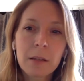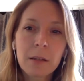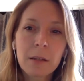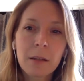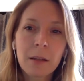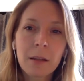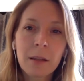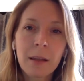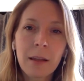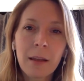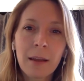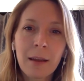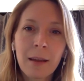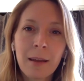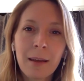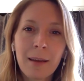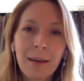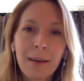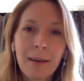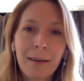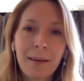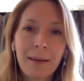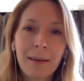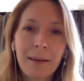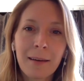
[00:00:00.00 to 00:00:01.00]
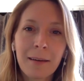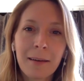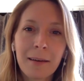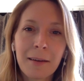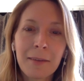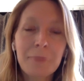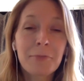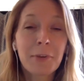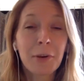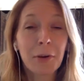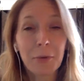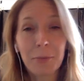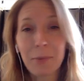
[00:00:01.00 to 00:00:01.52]
they uh,
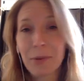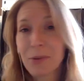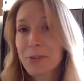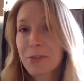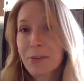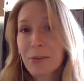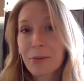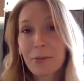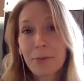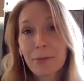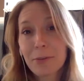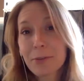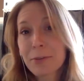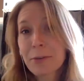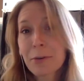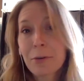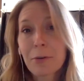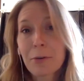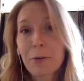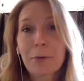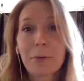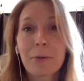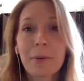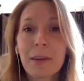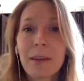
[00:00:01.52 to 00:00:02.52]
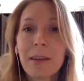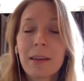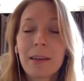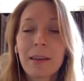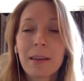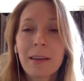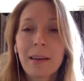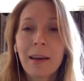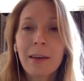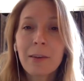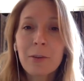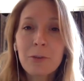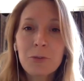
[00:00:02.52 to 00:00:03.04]
and very musical, So
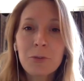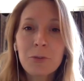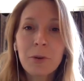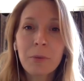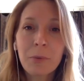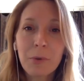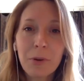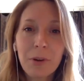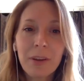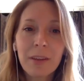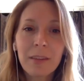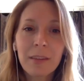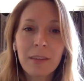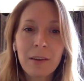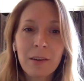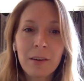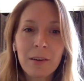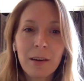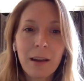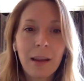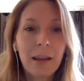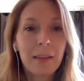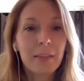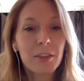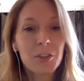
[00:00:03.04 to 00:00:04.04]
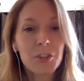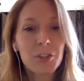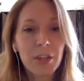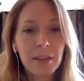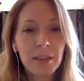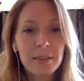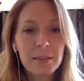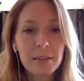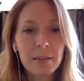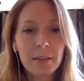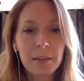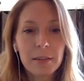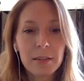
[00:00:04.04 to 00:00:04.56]
I enjoy working there. I get the
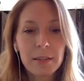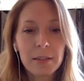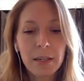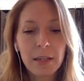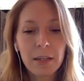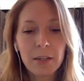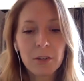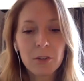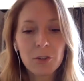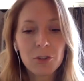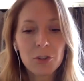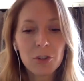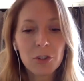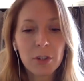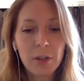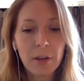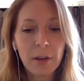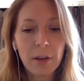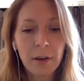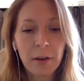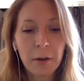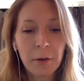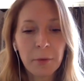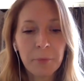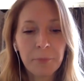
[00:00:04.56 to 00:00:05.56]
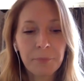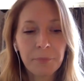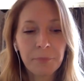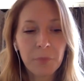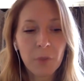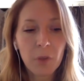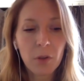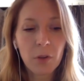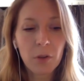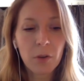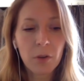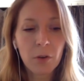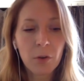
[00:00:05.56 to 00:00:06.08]
chance to teach um,
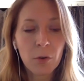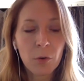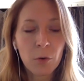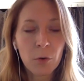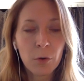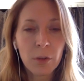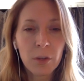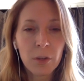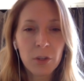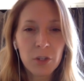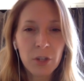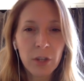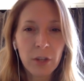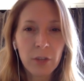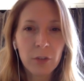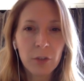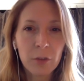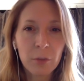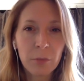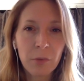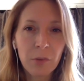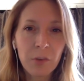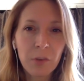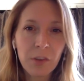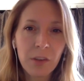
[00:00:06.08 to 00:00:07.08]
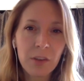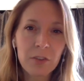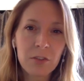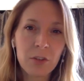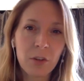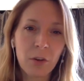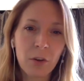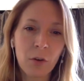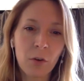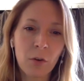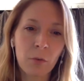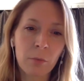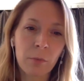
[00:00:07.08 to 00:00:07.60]
early childhood music,
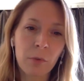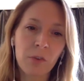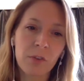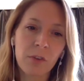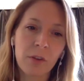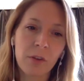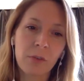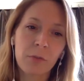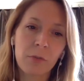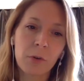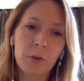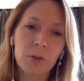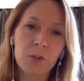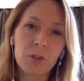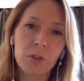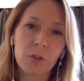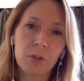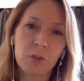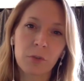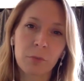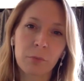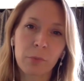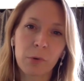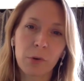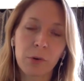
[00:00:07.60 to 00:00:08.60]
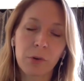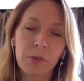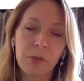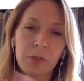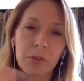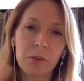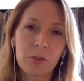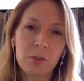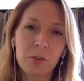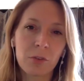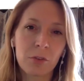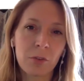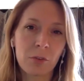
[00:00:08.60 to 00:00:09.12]
so music for children
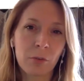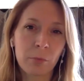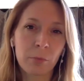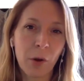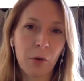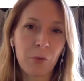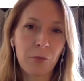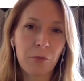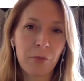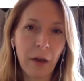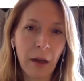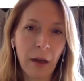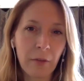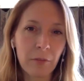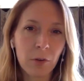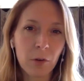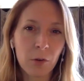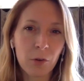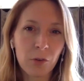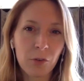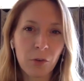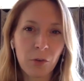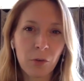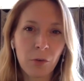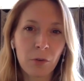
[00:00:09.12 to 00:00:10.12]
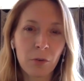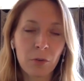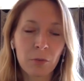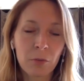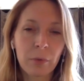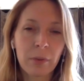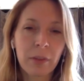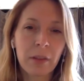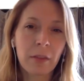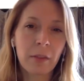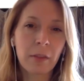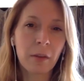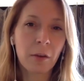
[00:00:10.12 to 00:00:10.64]
birth to about five years old
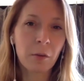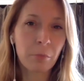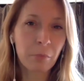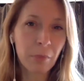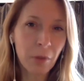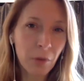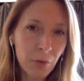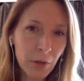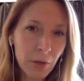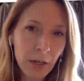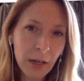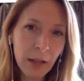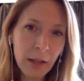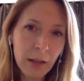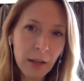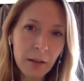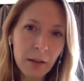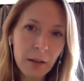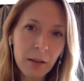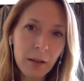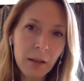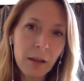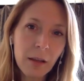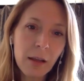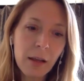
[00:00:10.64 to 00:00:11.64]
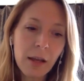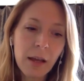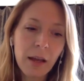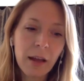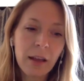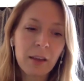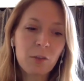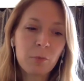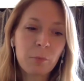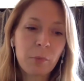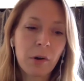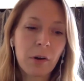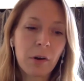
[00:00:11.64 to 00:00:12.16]
within the community
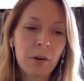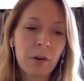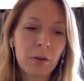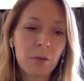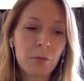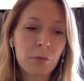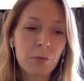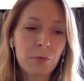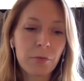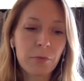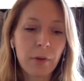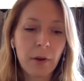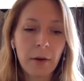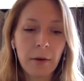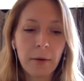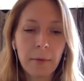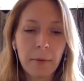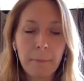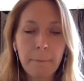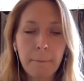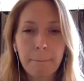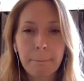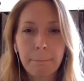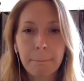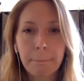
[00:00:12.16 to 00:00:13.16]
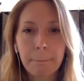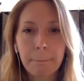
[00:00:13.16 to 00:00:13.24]
as part of um,